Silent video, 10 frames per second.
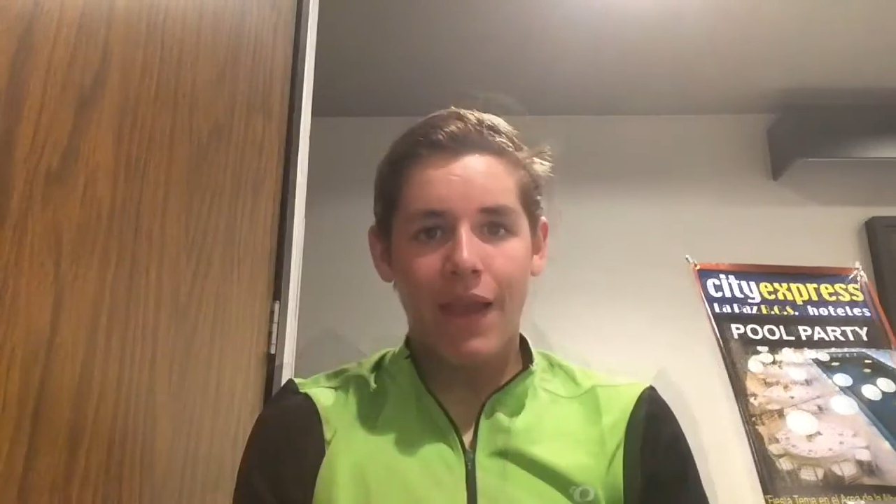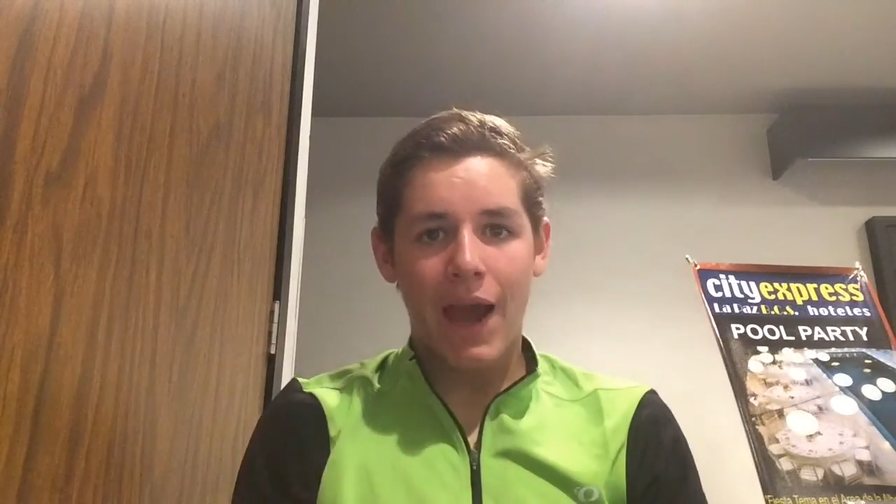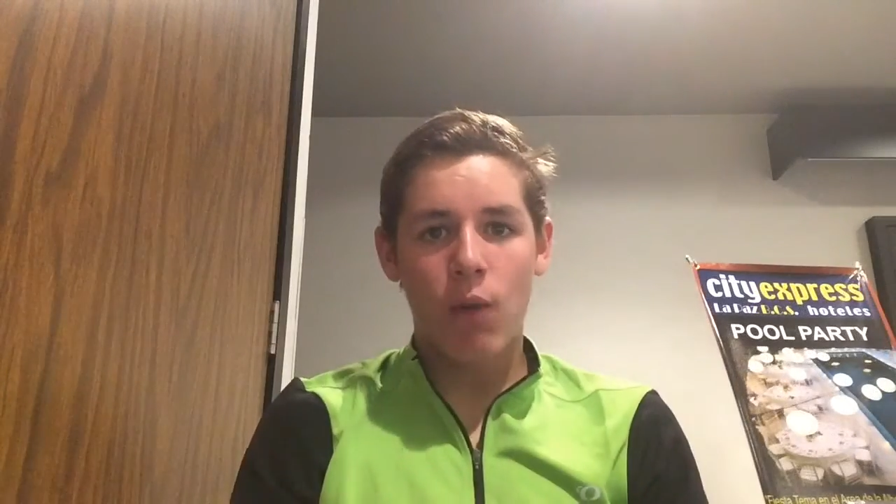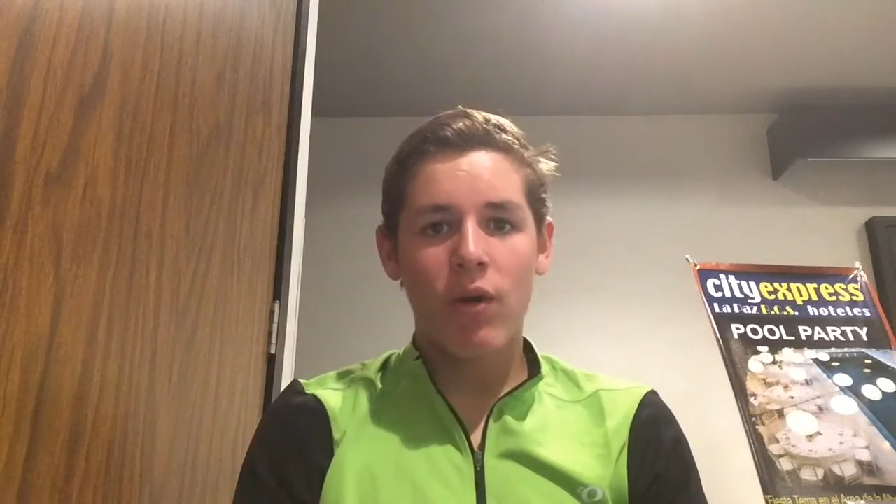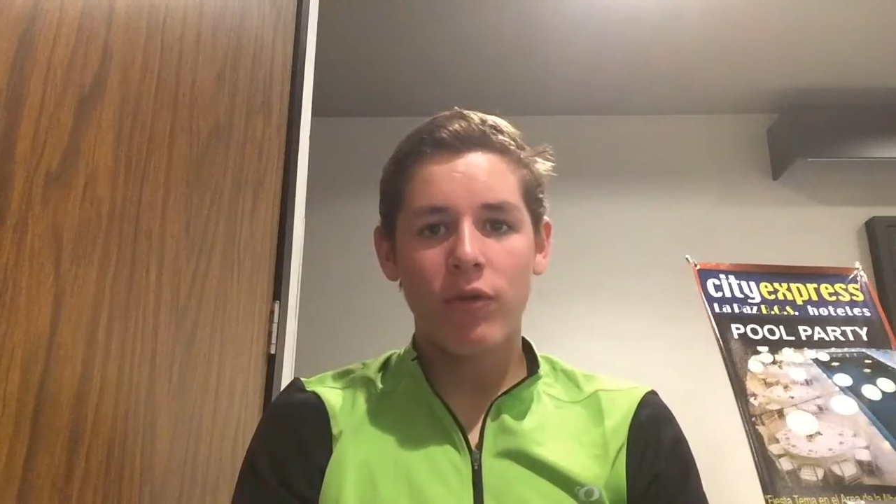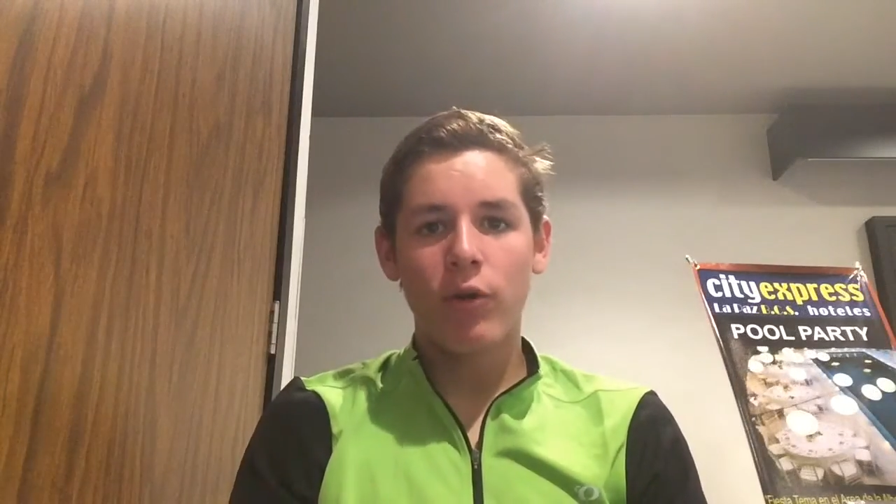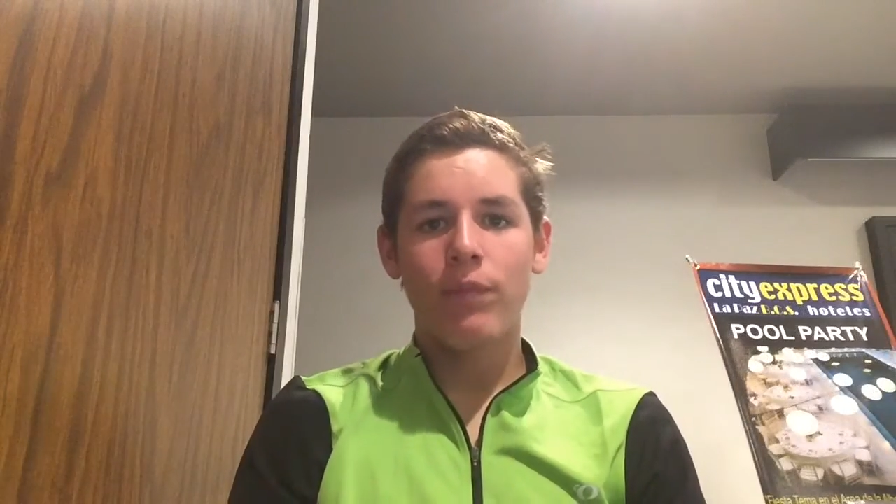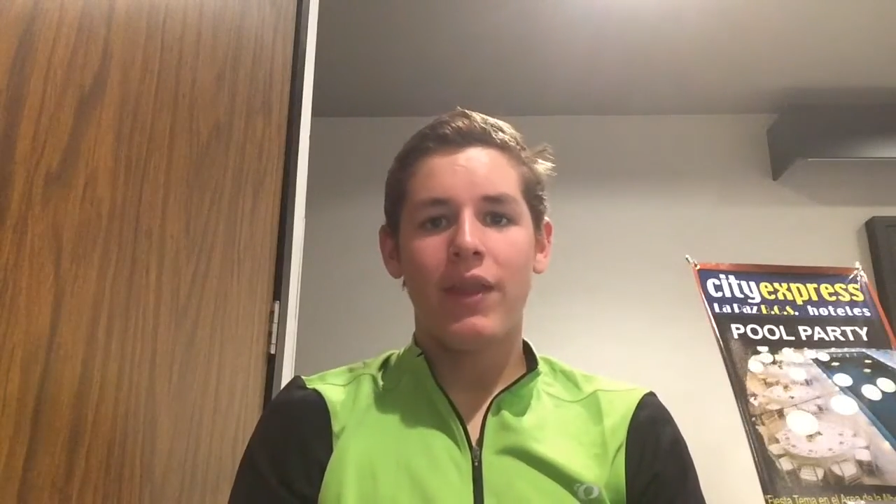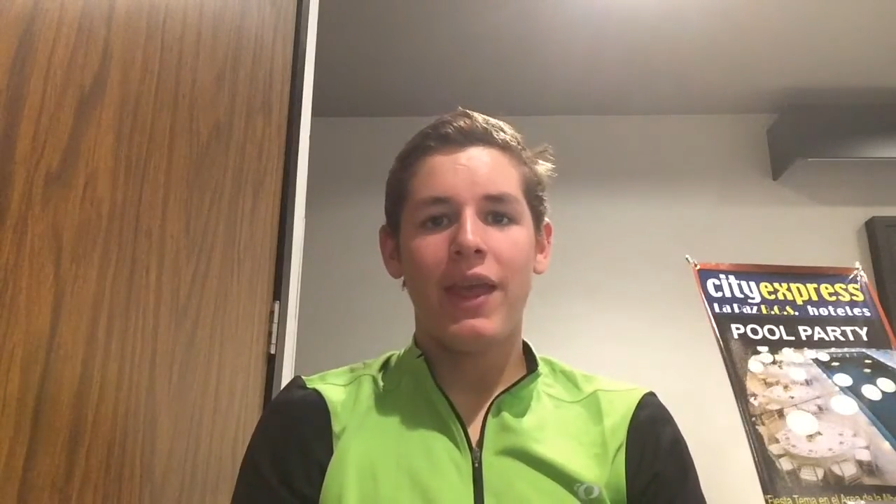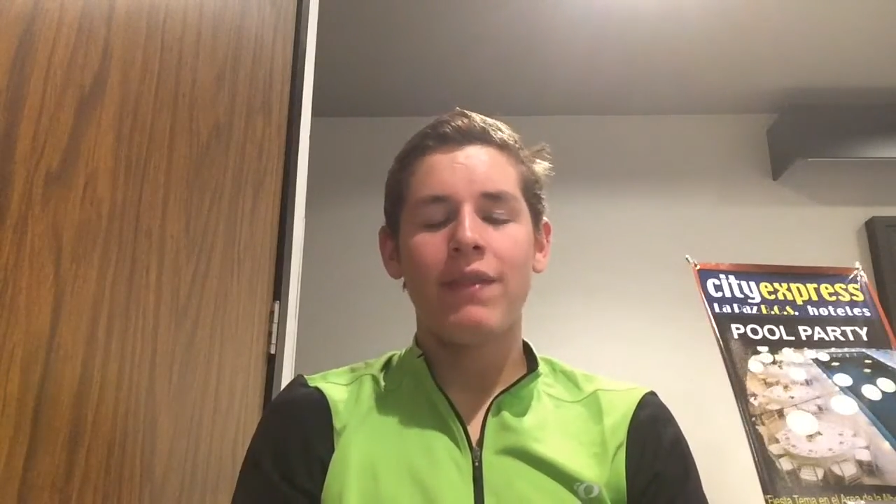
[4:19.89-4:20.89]
However,
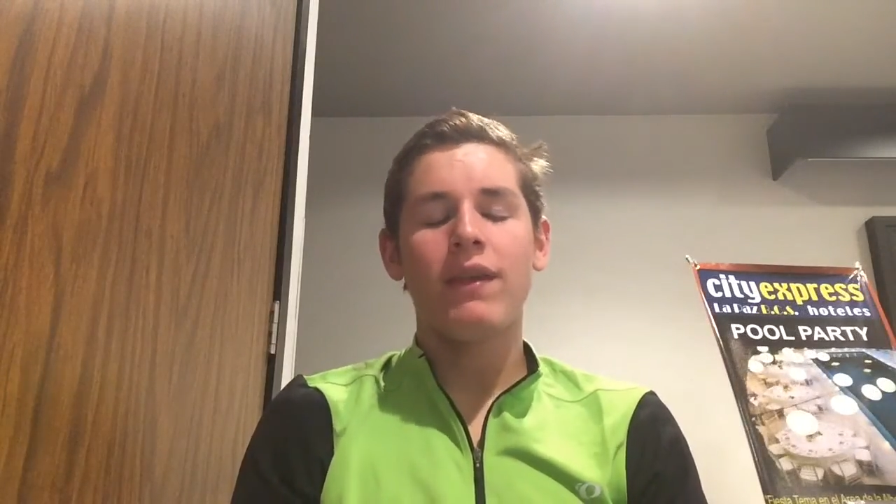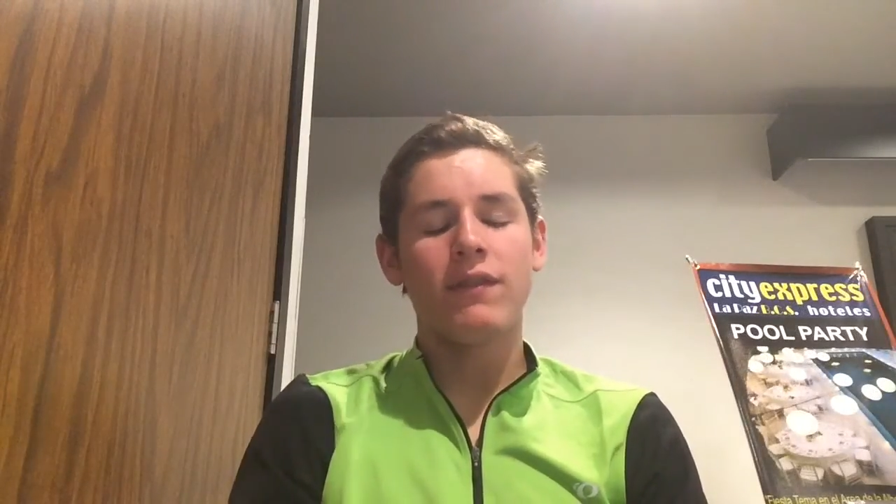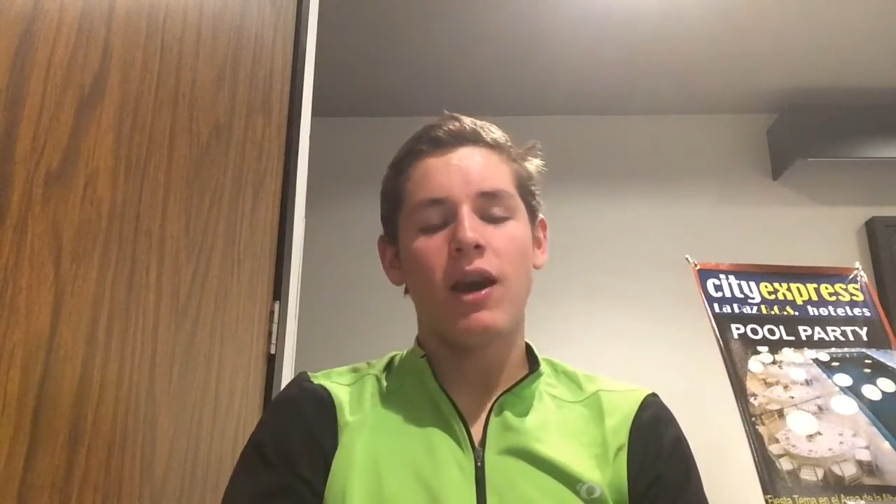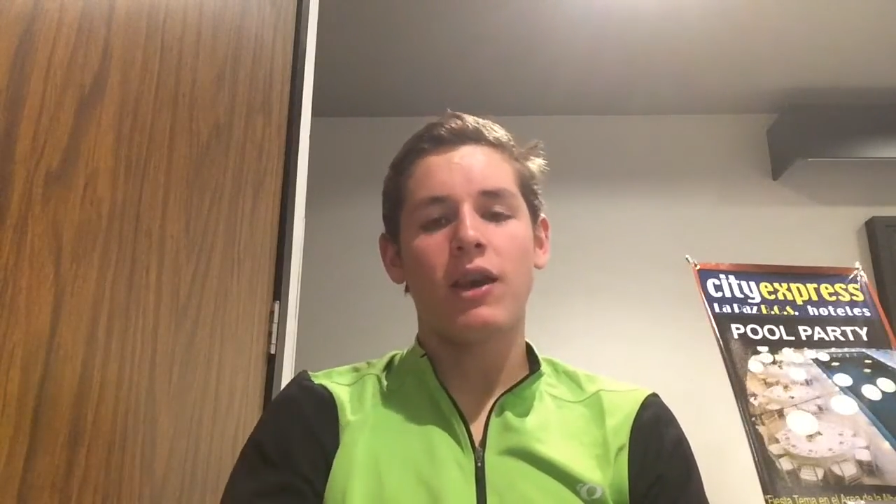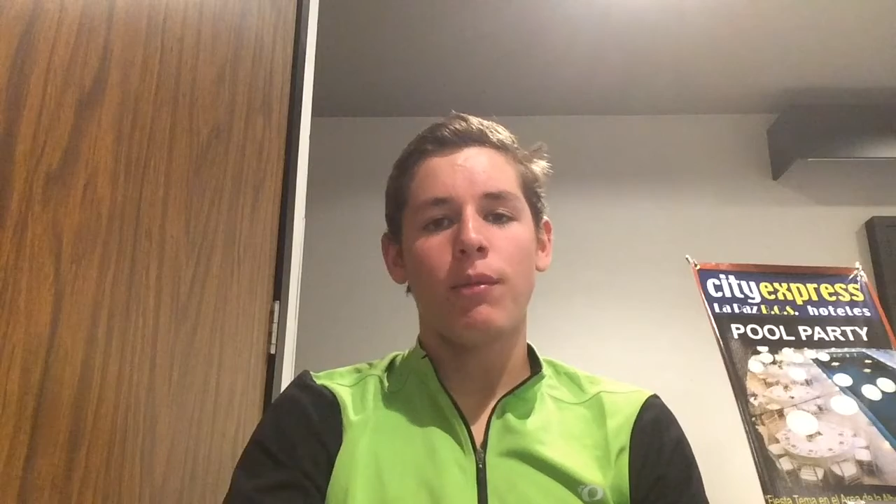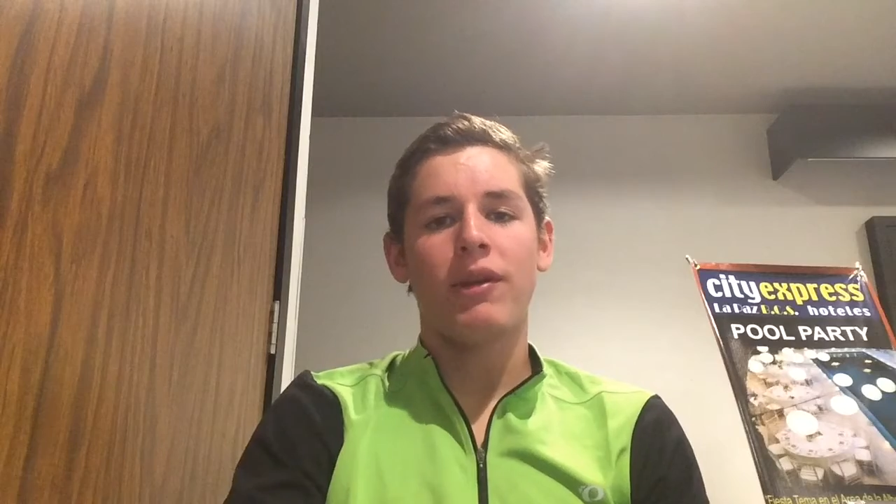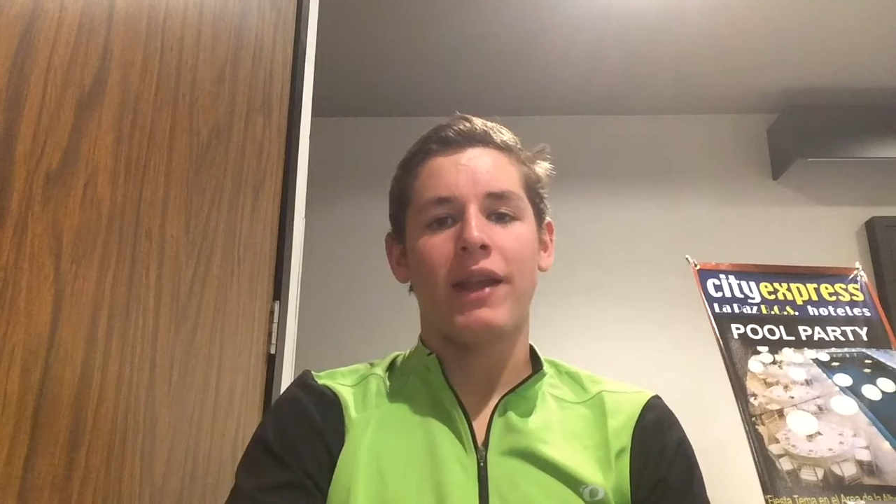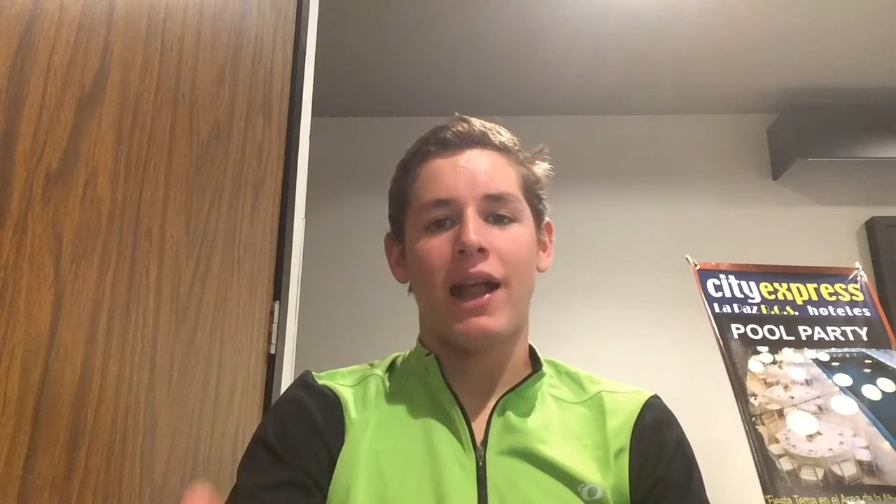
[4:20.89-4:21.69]
in this document,